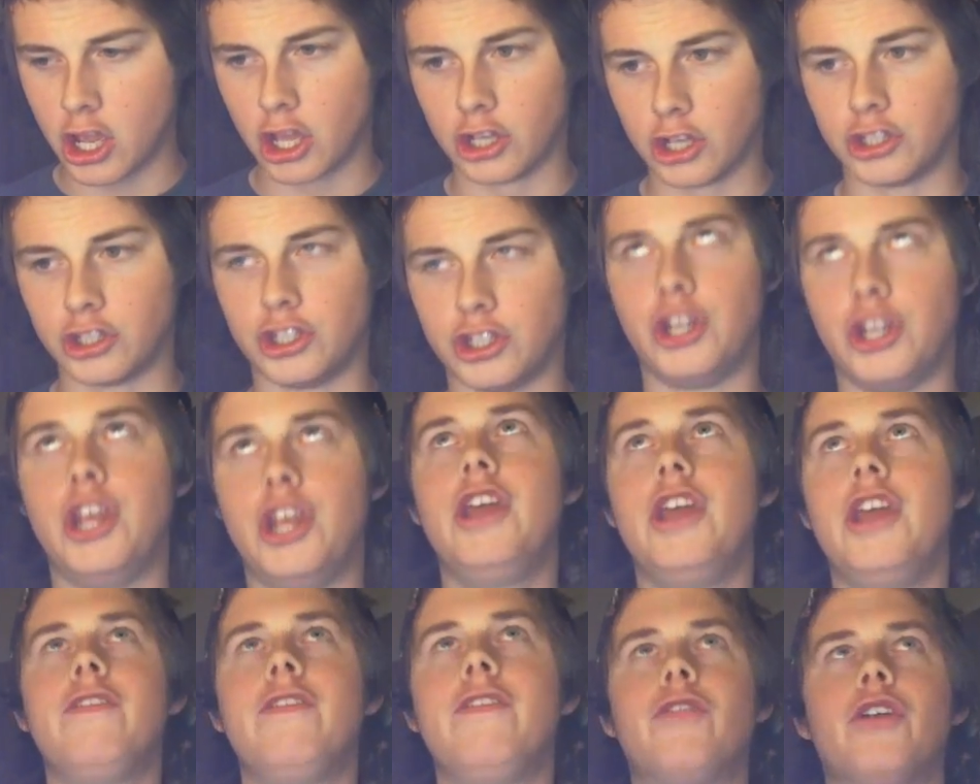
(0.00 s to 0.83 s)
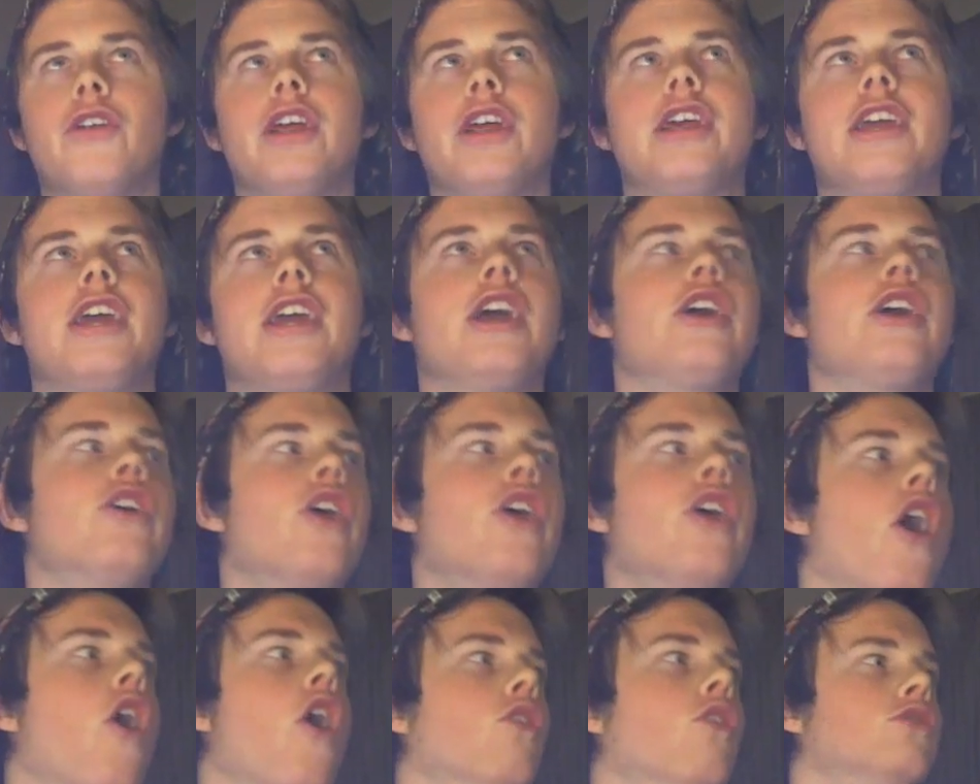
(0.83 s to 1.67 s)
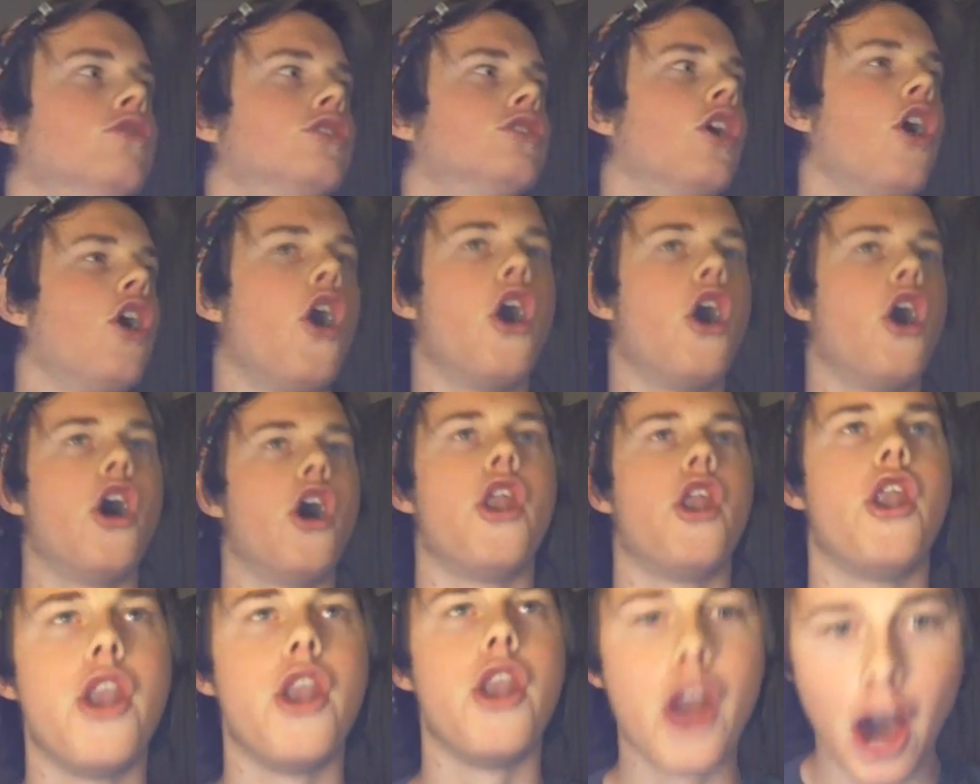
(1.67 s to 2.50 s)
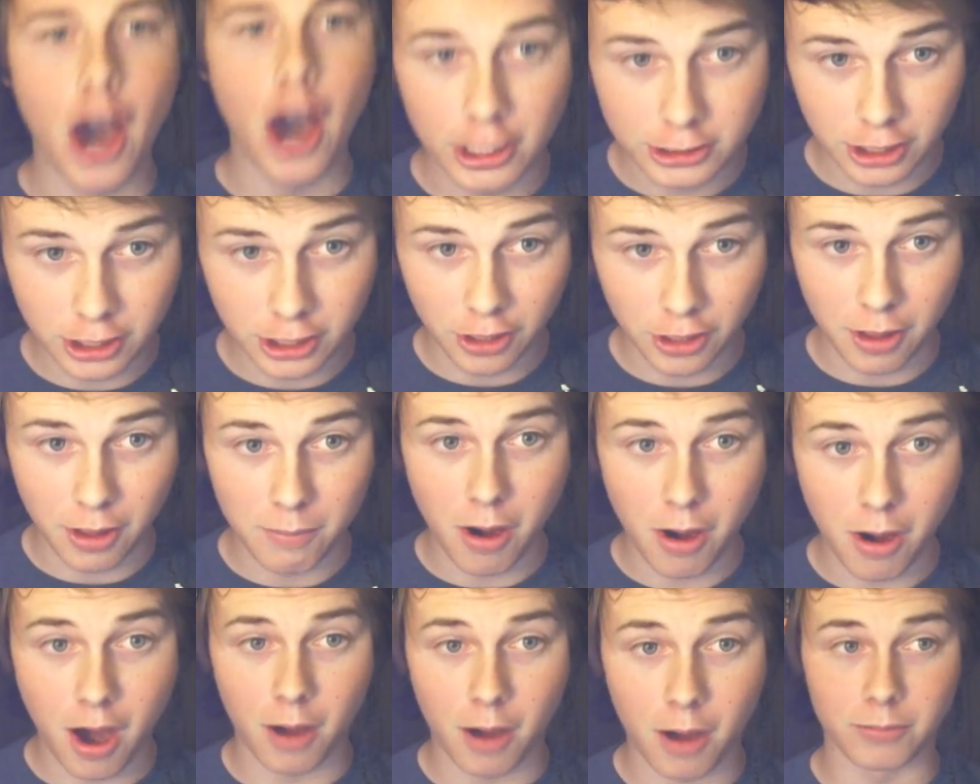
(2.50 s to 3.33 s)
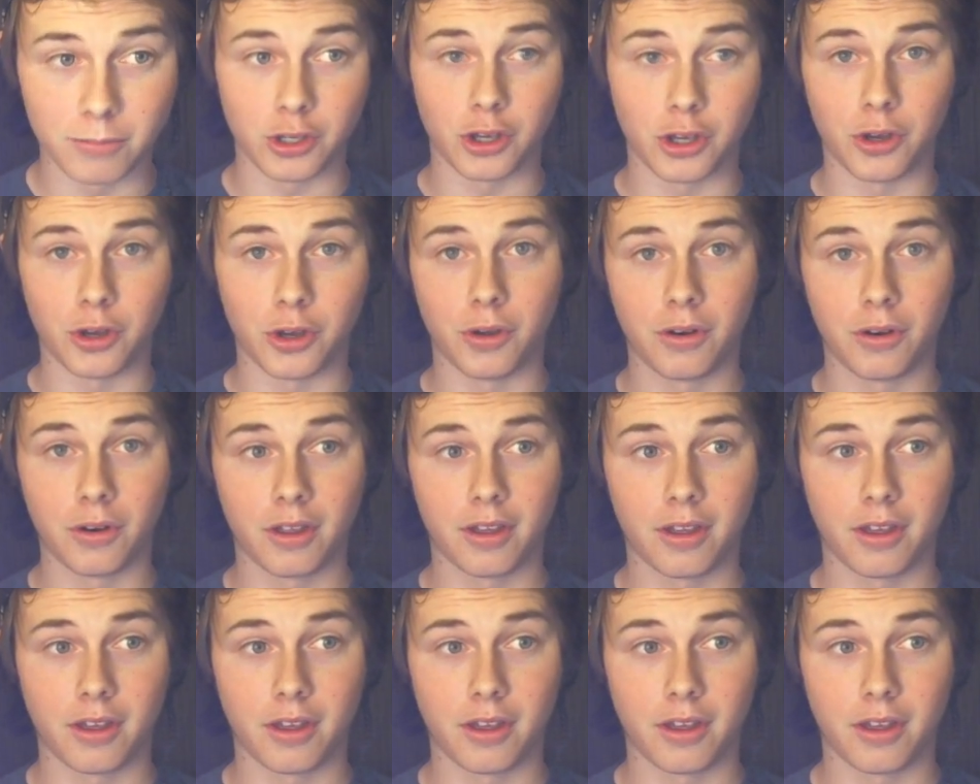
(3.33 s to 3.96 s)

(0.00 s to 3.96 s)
She freaking goes nuts on the mom, dude.